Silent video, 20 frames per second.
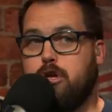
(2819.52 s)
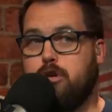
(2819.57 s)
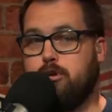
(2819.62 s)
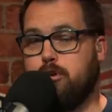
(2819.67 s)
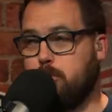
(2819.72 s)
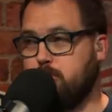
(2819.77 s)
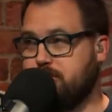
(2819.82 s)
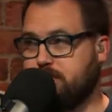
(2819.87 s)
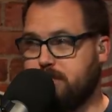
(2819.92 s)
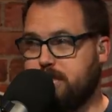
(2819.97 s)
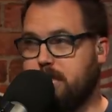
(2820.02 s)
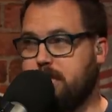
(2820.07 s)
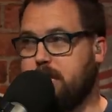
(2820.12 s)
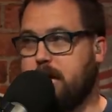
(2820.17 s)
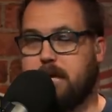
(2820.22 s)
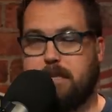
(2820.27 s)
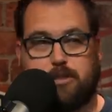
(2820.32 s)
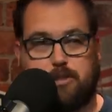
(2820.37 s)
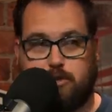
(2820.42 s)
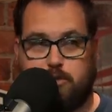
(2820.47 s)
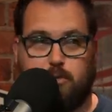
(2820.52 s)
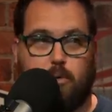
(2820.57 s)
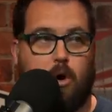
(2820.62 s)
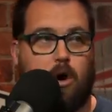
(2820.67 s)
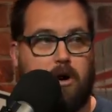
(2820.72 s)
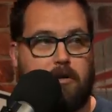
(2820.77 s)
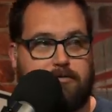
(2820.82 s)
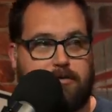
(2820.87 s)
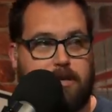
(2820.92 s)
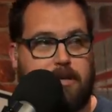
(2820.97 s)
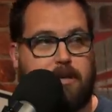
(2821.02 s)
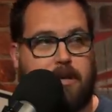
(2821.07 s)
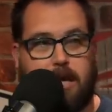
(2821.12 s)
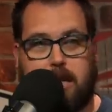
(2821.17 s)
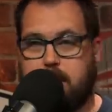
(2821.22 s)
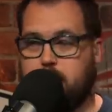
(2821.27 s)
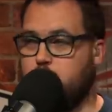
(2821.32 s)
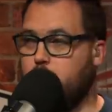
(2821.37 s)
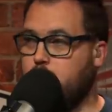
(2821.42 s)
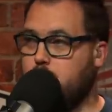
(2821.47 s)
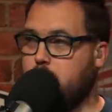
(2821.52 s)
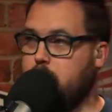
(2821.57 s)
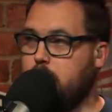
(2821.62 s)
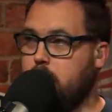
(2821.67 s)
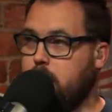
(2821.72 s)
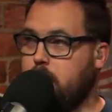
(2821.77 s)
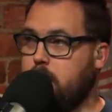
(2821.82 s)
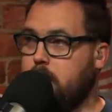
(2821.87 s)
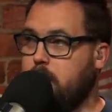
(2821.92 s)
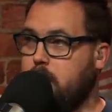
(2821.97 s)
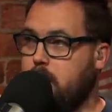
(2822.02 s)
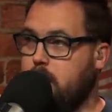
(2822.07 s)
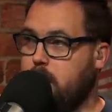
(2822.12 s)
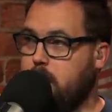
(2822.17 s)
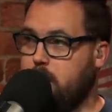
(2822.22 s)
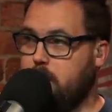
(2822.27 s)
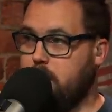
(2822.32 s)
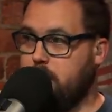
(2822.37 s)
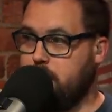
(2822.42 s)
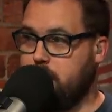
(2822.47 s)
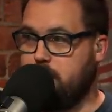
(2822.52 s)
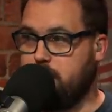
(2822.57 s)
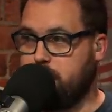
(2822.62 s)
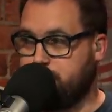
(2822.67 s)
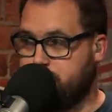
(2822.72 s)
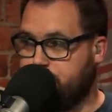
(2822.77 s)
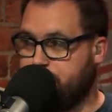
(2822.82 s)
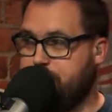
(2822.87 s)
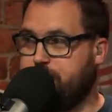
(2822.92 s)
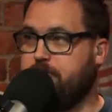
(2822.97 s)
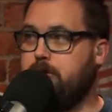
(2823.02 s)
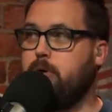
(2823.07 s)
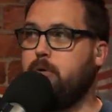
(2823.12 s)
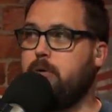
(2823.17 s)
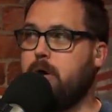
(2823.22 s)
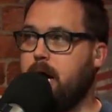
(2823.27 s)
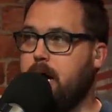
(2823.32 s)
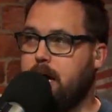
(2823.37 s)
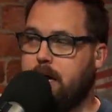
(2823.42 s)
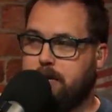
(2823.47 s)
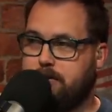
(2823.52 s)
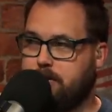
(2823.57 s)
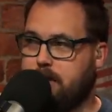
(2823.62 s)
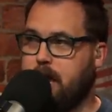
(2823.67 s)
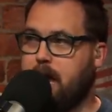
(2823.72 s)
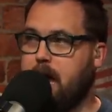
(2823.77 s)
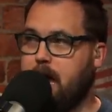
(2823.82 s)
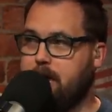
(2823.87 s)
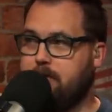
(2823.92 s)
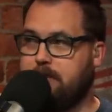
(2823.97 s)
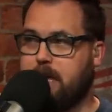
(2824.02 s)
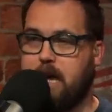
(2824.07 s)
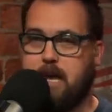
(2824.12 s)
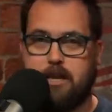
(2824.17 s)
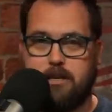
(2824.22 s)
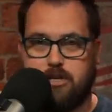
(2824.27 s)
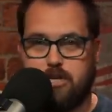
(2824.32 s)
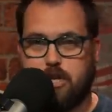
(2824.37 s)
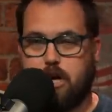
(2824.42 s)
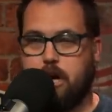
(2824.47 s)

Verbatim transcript: You don't see that too often anymore. Uh, there's a few guys that have that, and